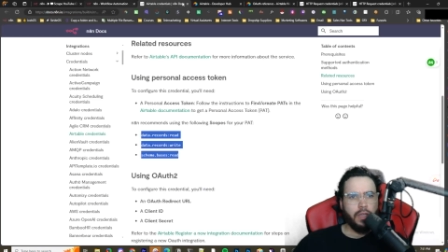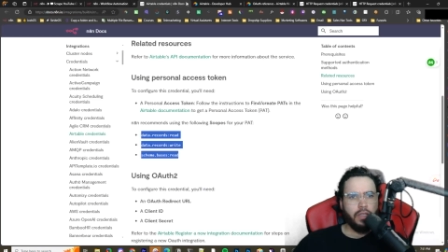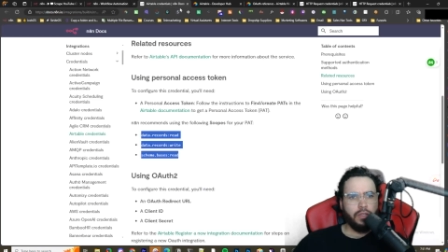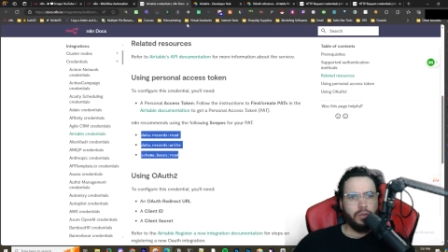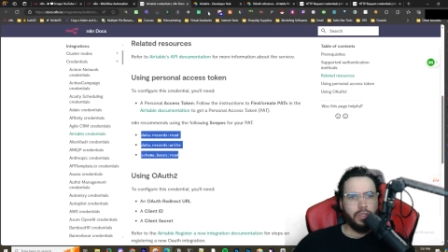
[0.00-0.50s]
I
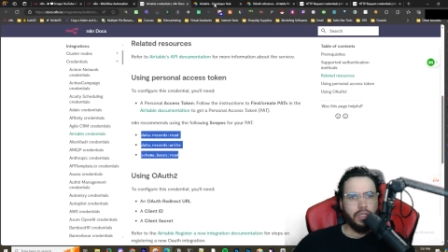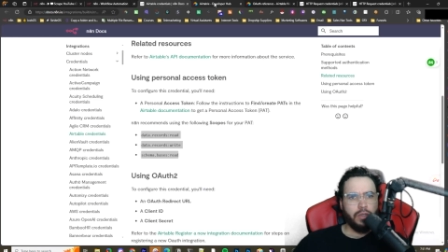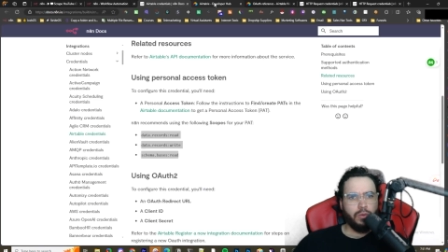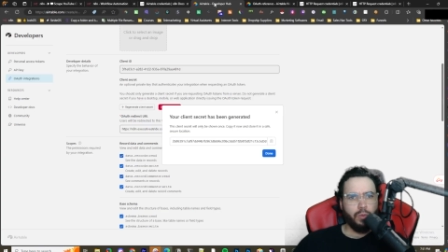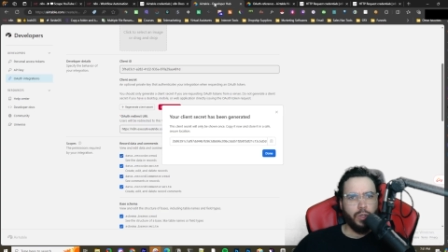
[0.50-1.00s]
can do a
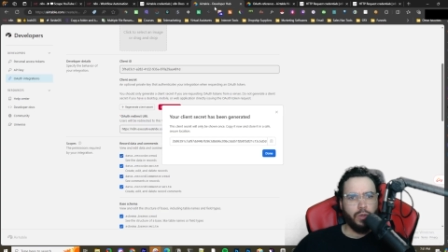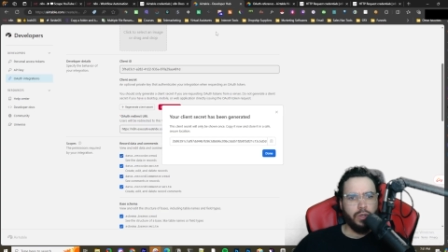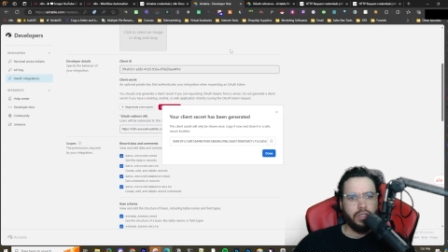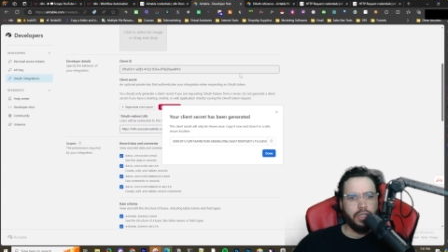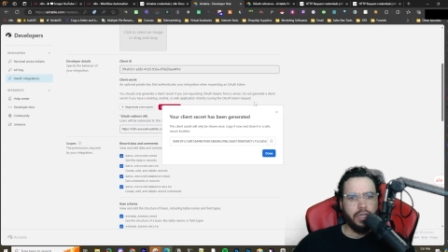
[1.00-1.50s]
real
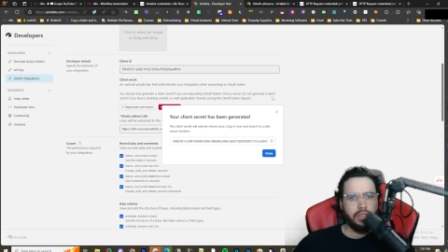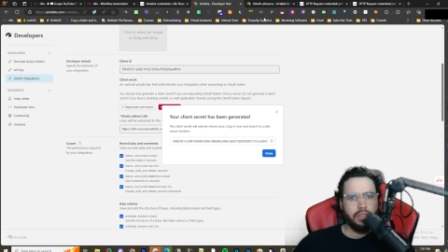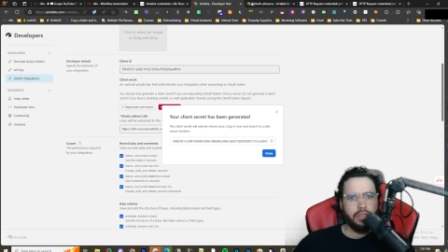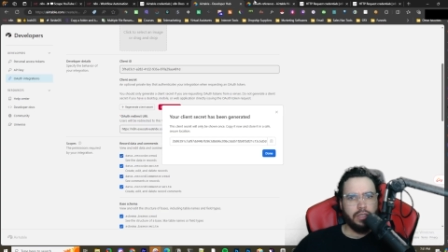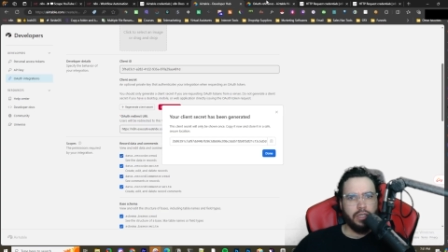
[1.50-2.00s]
quick
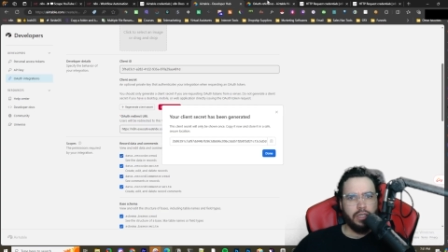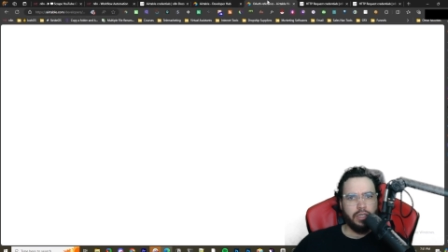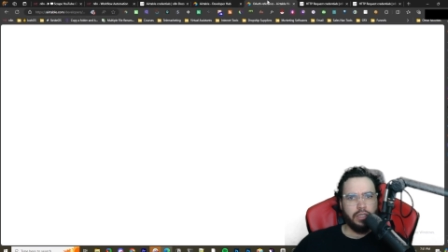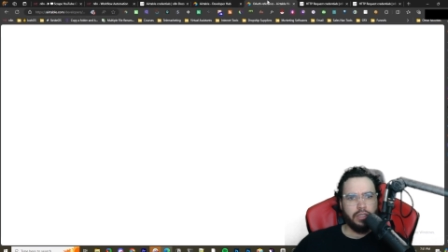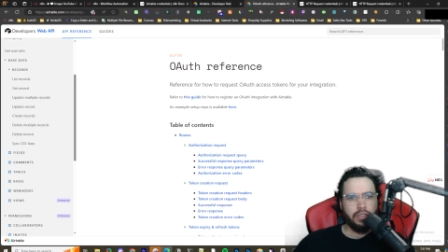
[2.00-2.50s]
test,
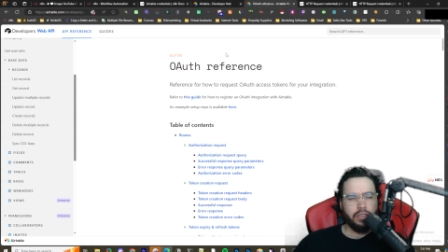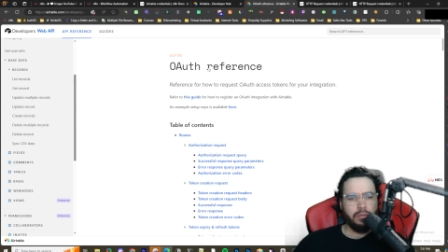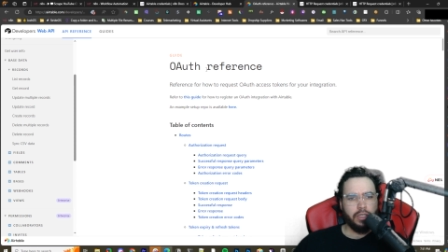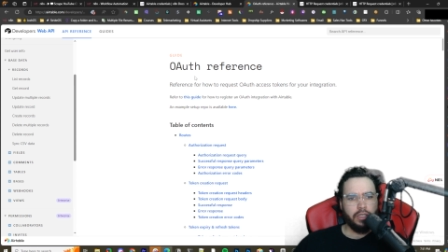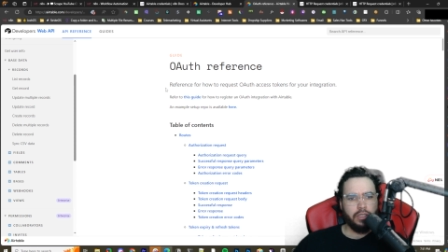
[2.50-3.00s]
uh, just
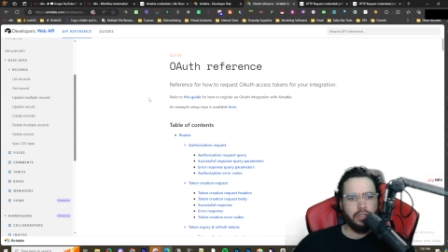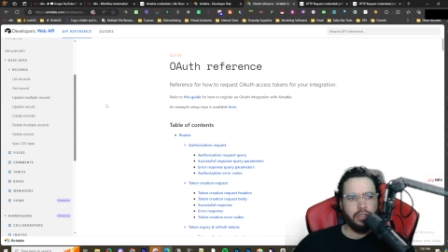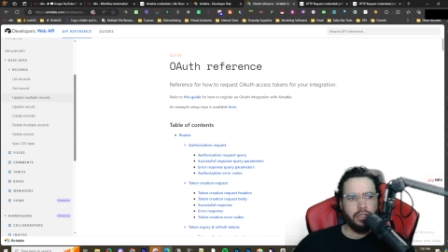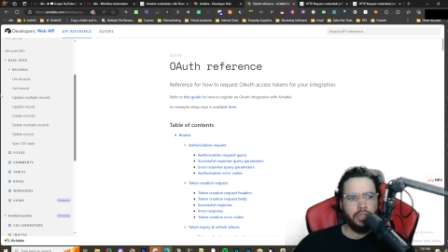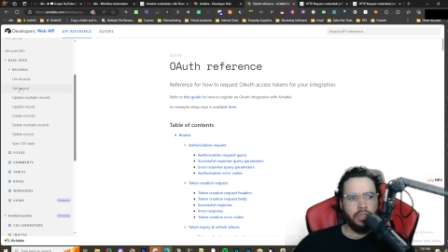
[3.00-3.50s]
something
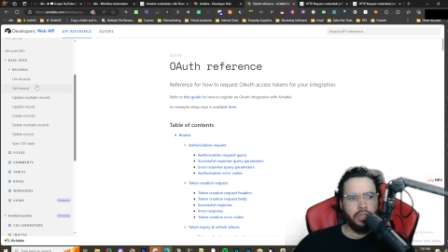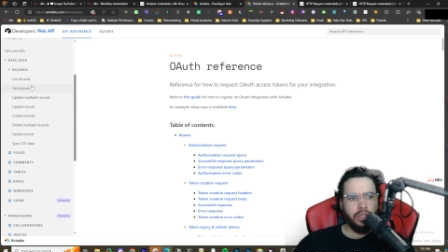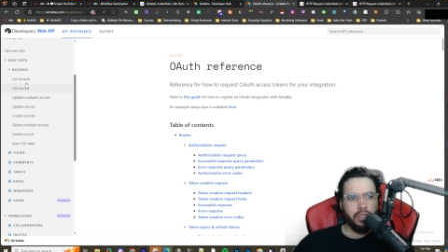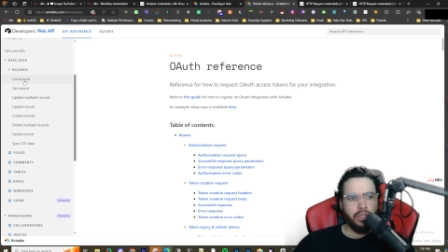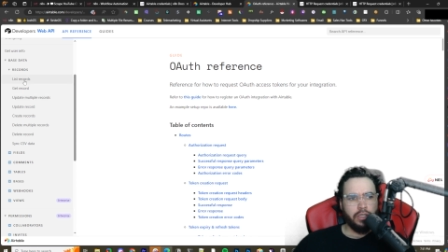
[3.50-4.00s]
easier.
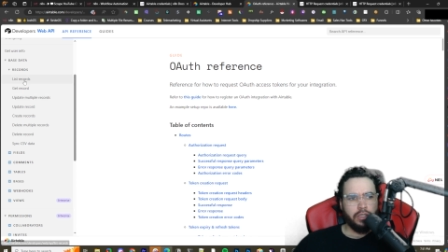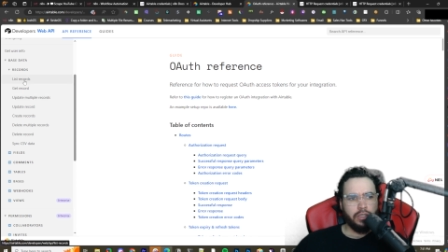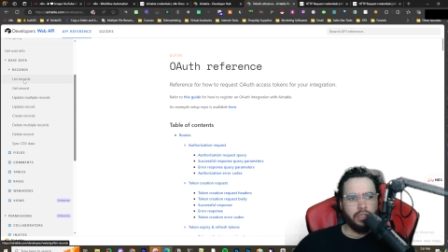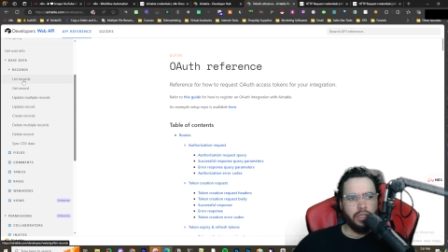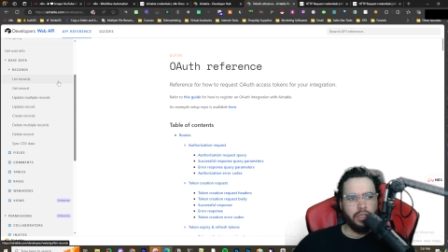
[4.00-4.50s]
Let's just say